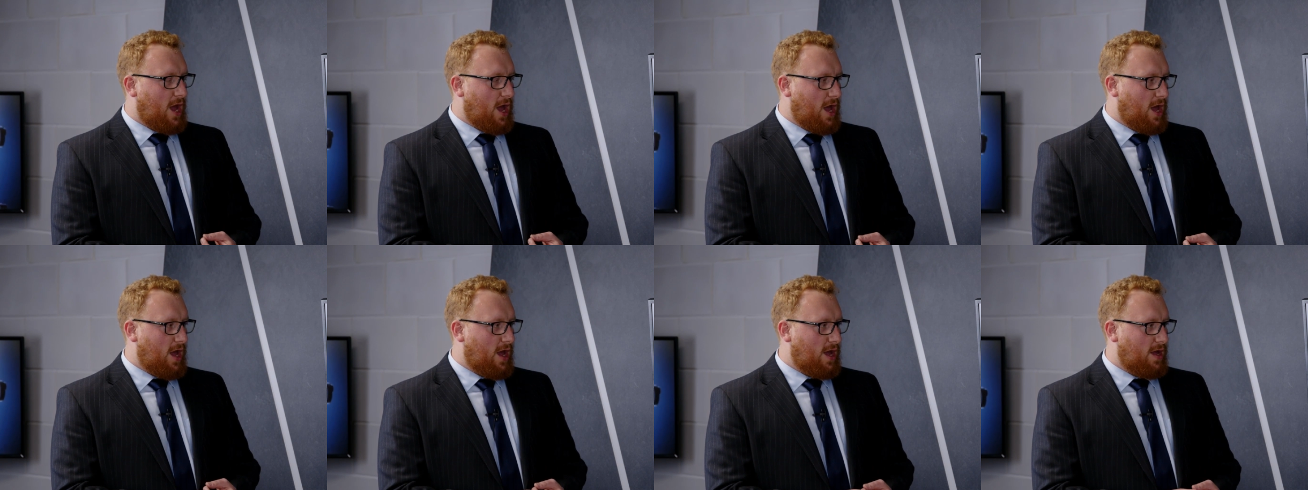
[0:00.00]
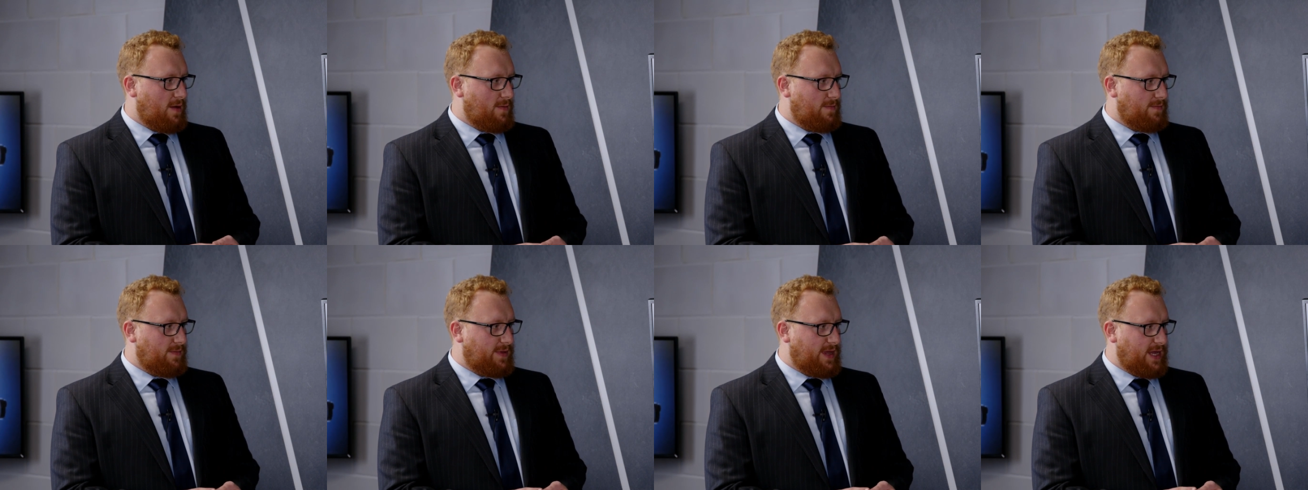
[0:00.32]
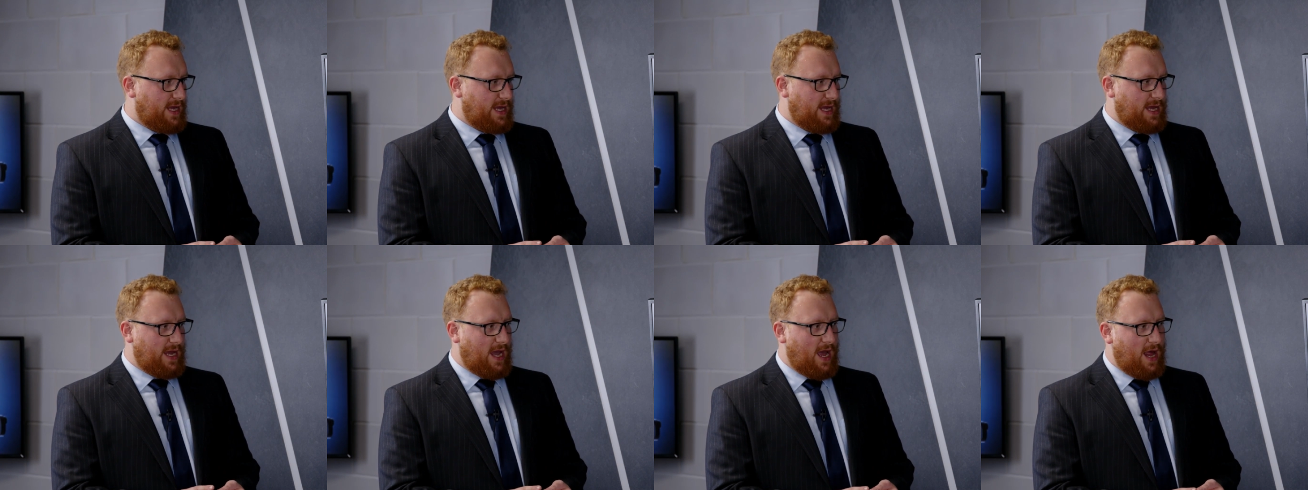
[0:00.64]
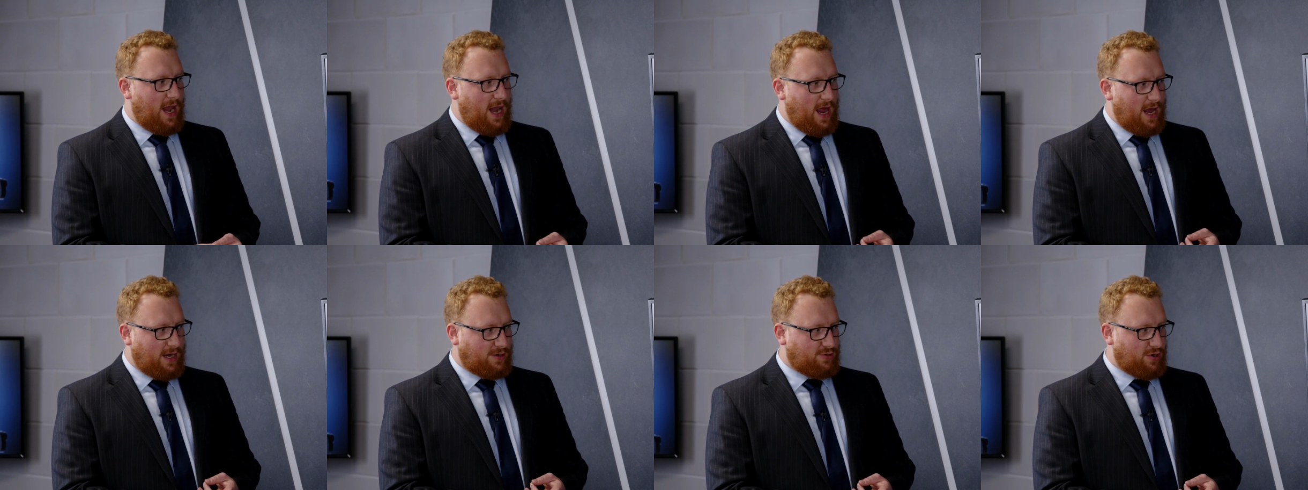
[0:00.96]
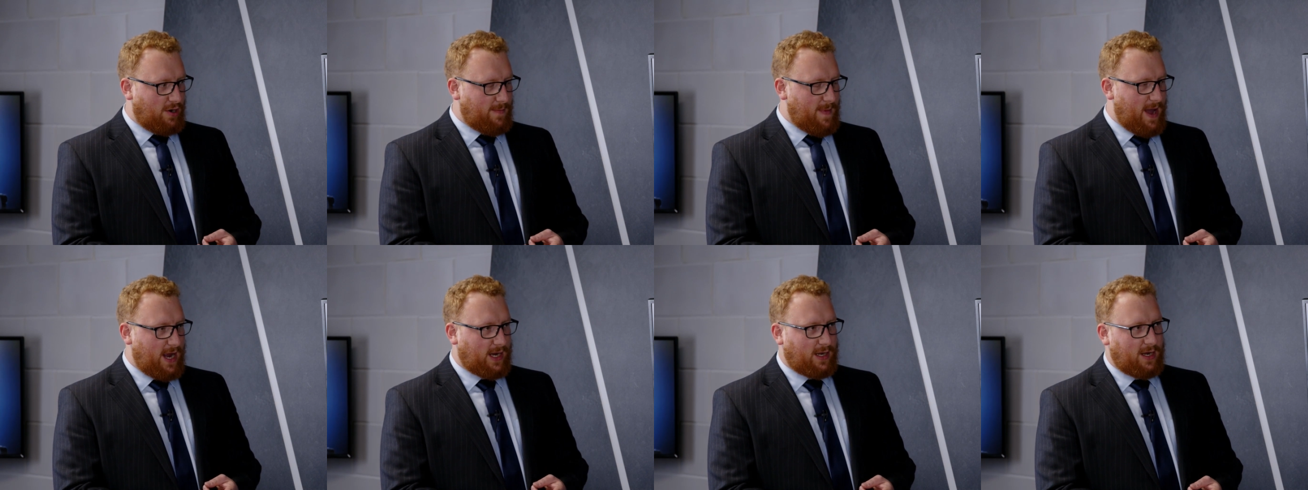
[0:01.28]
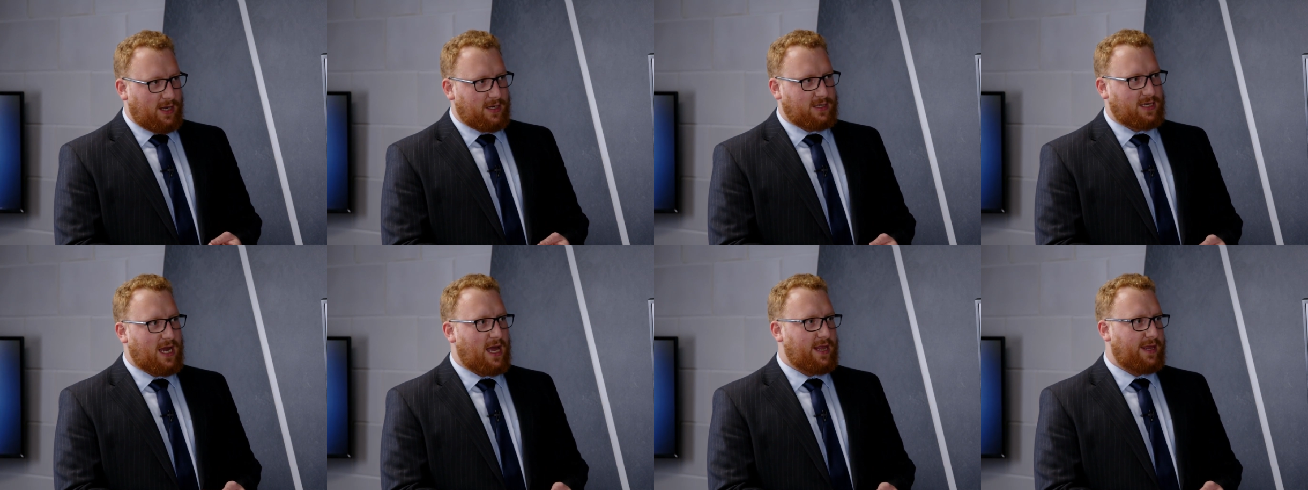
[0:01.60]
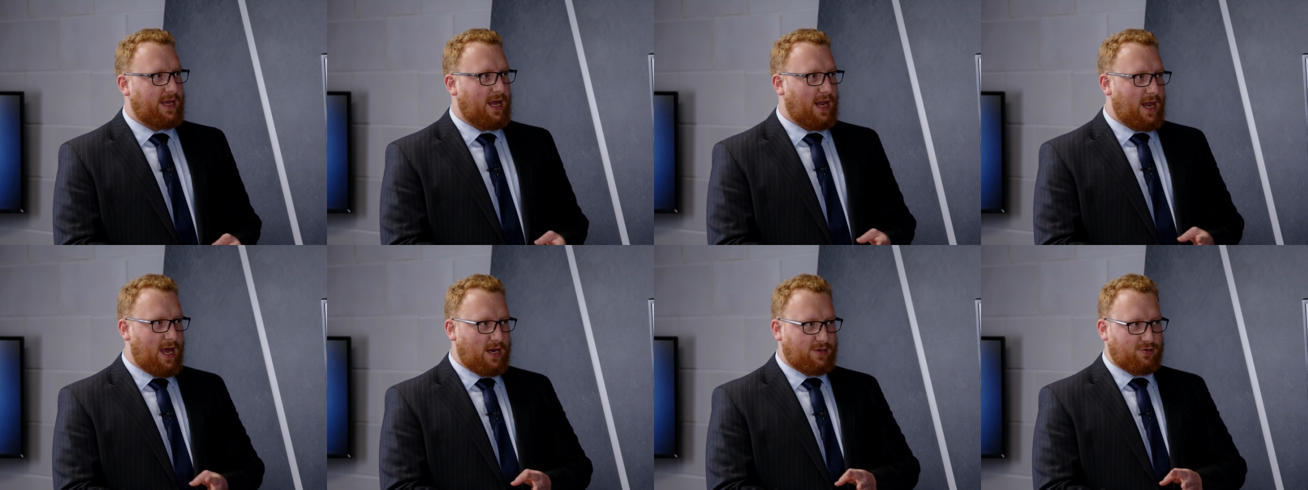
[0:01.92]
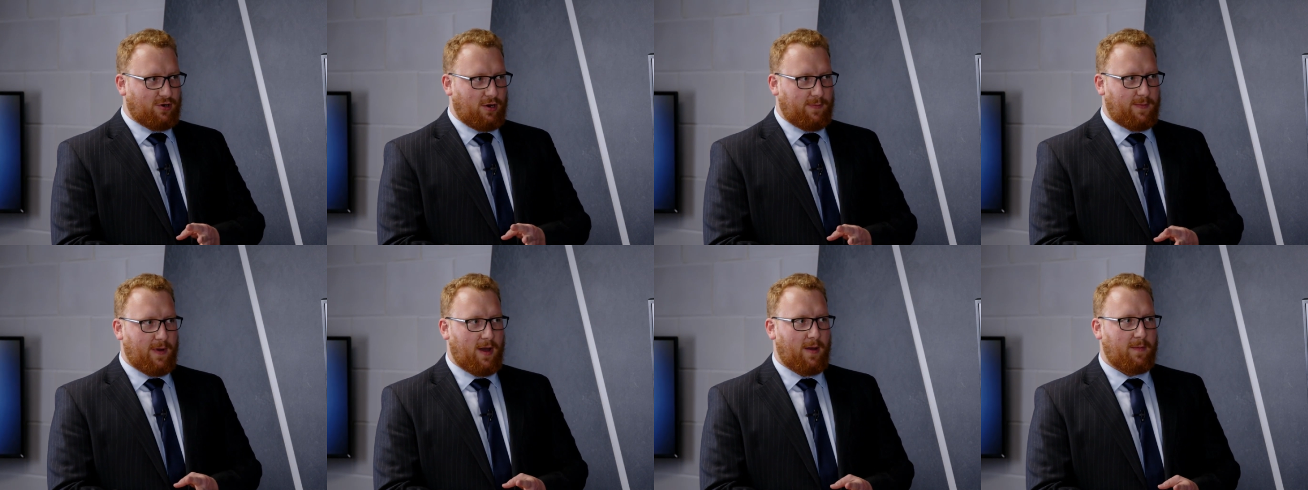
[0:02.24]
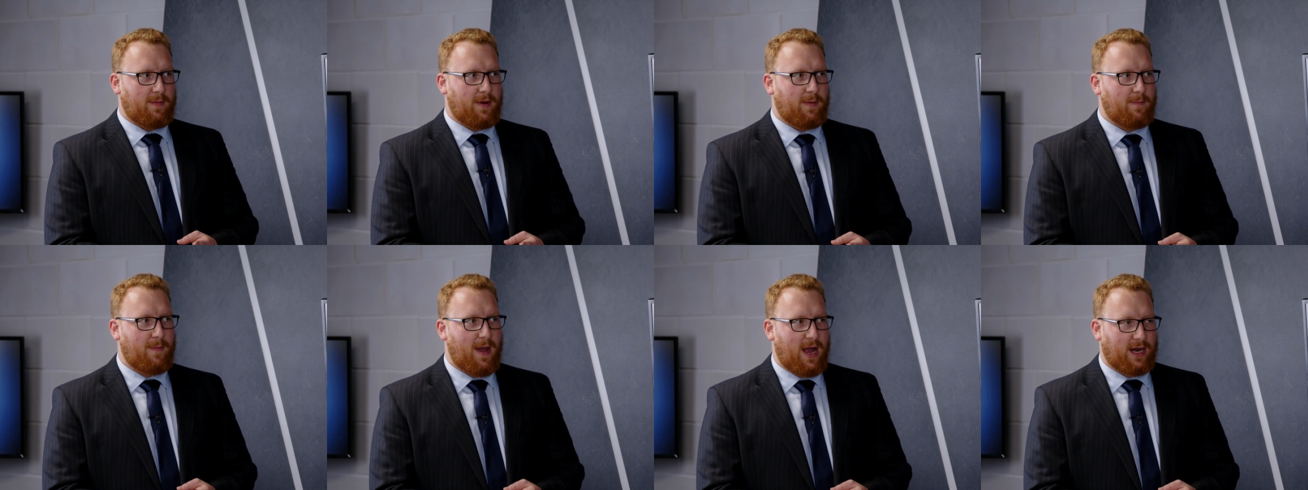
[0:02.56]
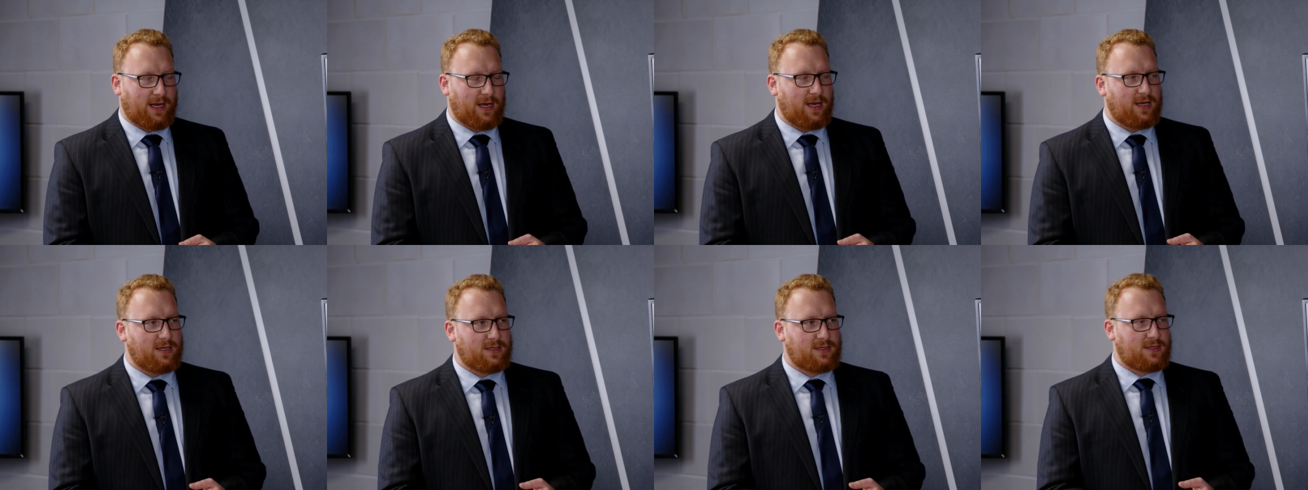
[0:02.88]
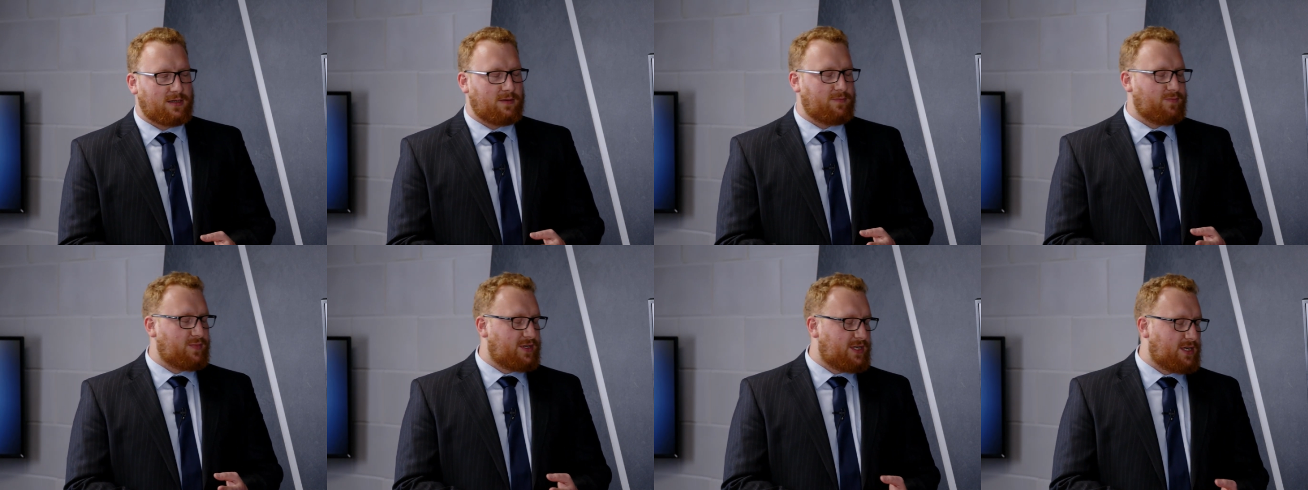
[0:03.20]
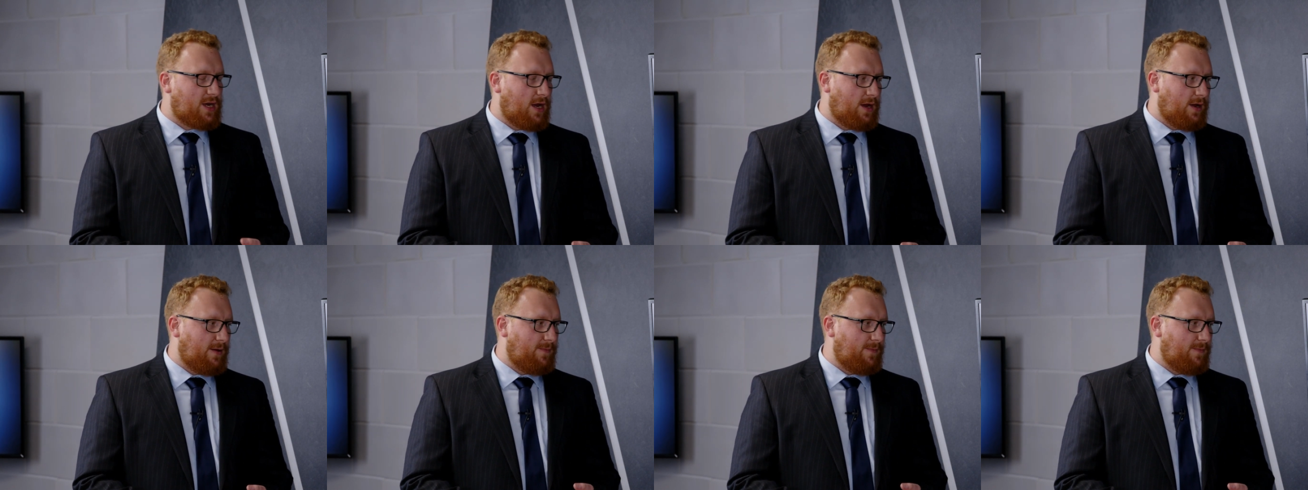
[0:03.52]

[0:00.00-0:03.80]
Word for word: um, the electromagnets and the electropermanent magnets. And what's so, the